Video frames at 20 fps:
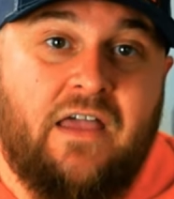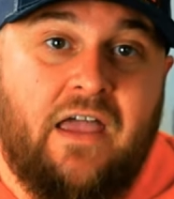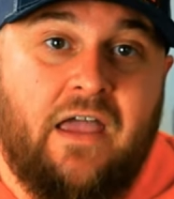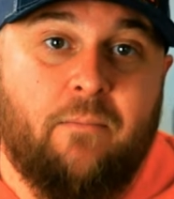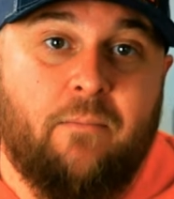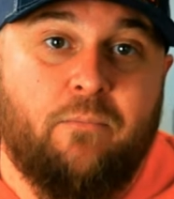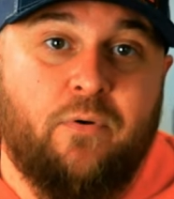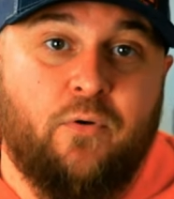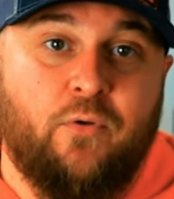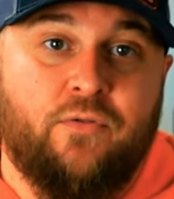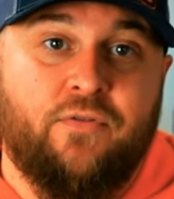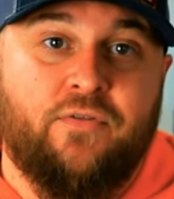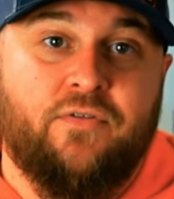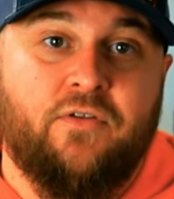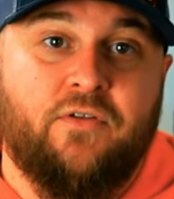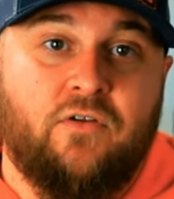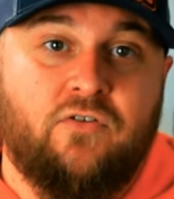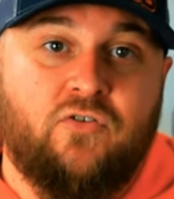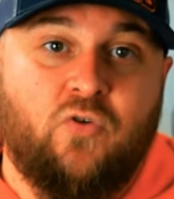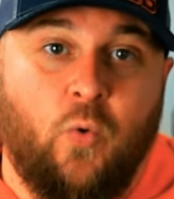at booth
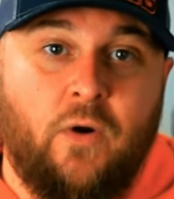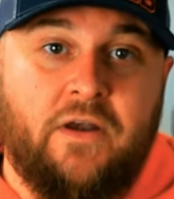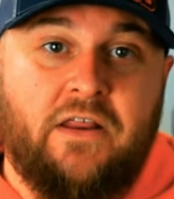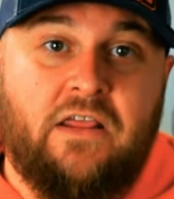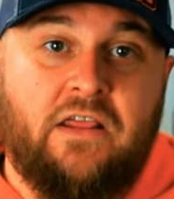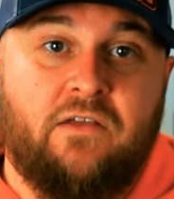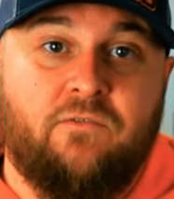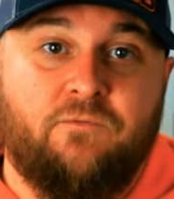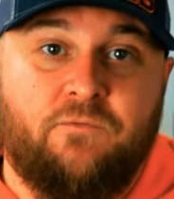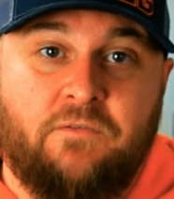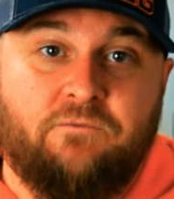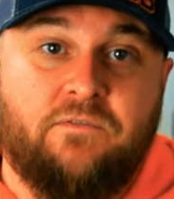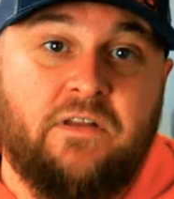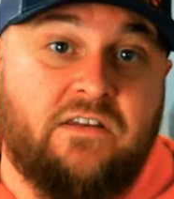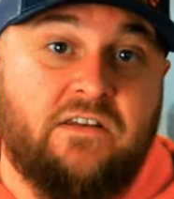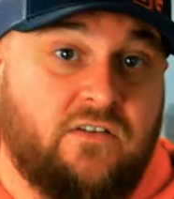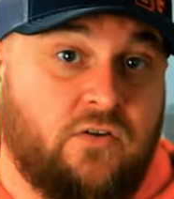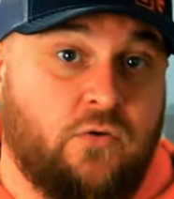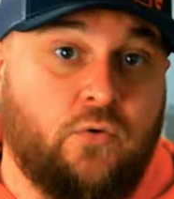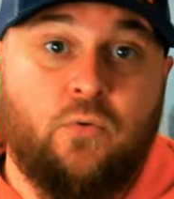
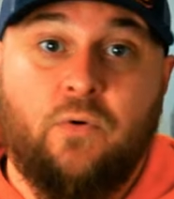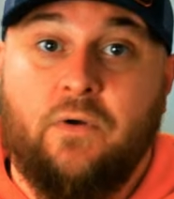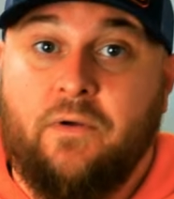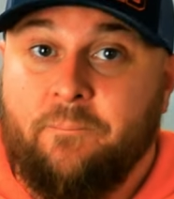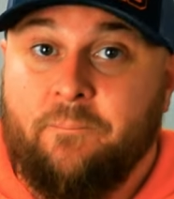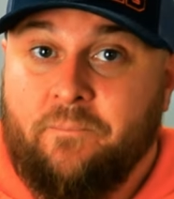2052.